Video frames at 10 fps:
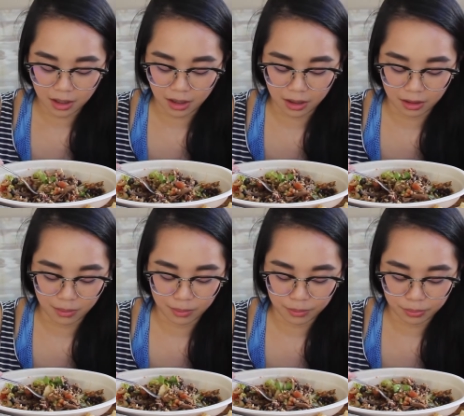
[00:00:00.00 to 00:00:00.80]

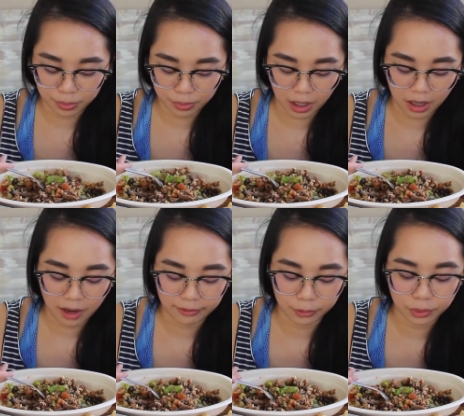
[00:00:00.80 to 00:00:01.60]
Um, I
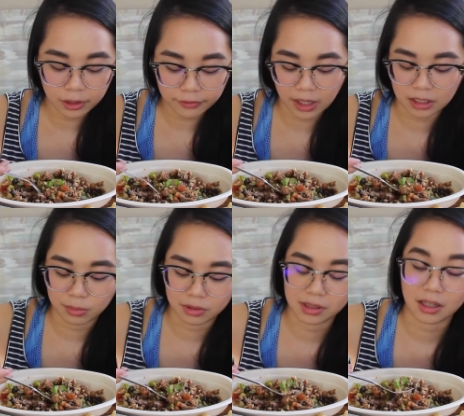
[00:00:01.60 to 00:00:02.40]
have a really
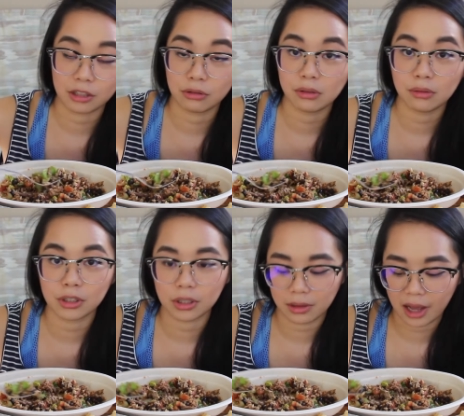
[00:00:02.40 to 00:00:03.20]
flexible schedule
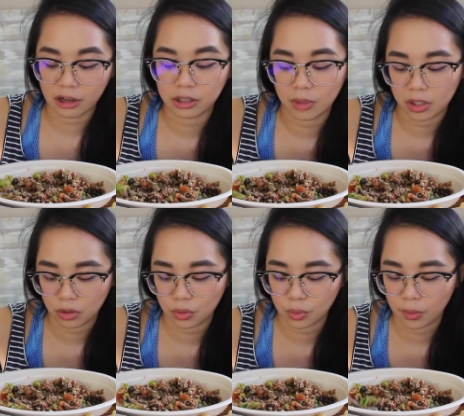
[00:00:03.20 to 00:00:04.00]
which allows me
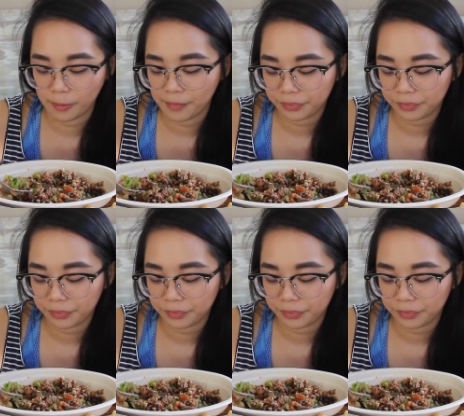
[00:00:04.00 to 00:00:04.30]
to